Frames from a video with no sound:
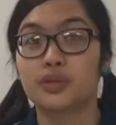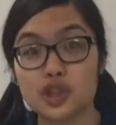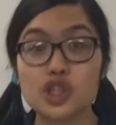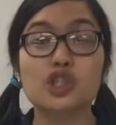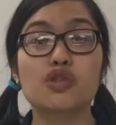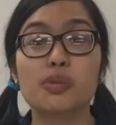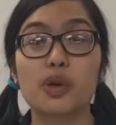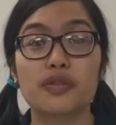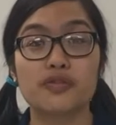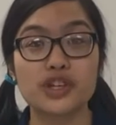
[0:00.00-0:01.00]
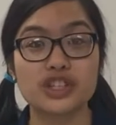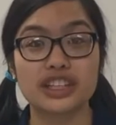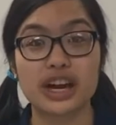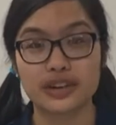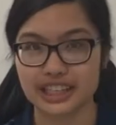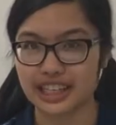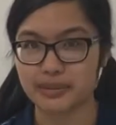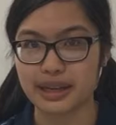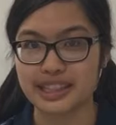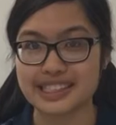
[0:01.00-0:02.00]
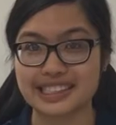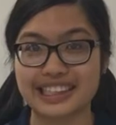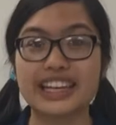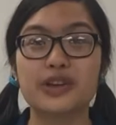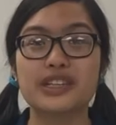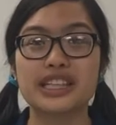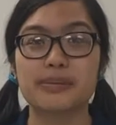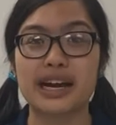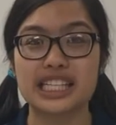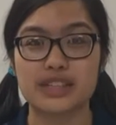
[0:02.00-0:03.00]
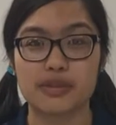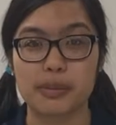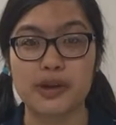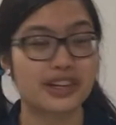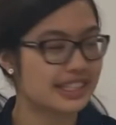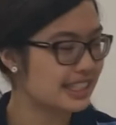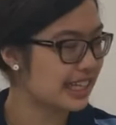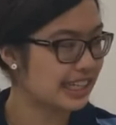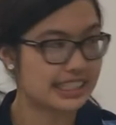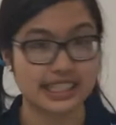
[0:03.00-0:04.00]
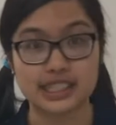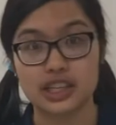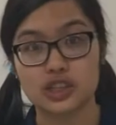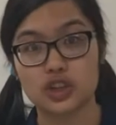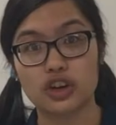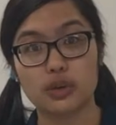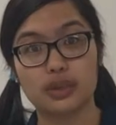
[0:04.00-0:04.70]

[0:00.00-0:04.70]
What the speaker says: The search for more efficient calculating methods lingered in the minds of American scientists, starting